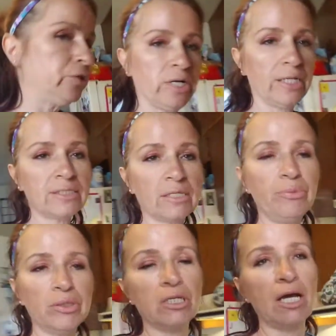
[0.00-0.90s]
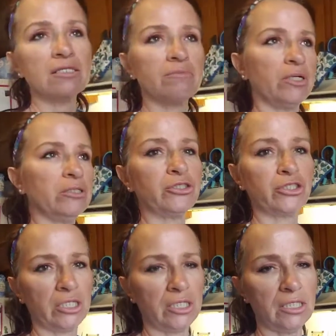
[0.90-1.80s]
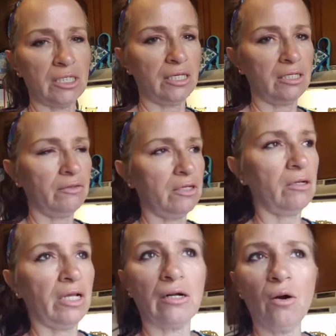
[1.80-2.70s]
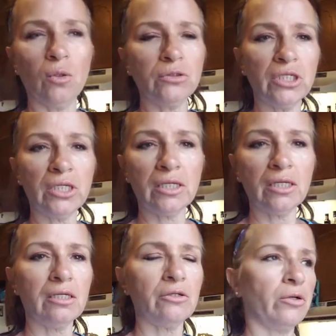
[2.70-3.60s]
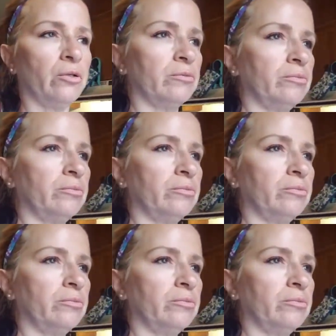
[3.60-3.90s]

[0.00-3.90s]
guys can put as much chicken in there, like a whole chicken or